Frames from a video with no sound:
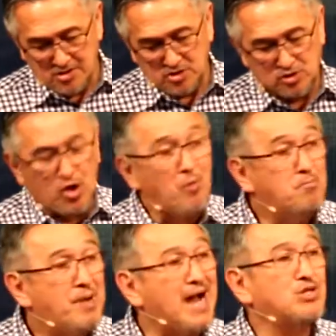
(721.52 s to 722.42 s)
to
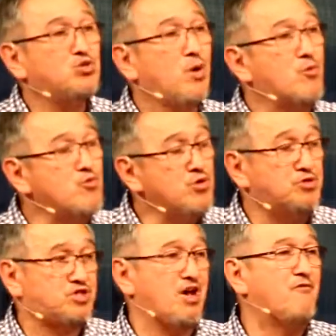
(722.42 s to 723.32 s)
go back to our
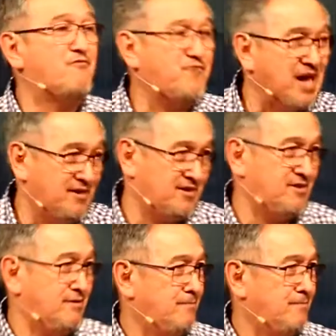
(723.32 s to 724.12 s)
roots of faith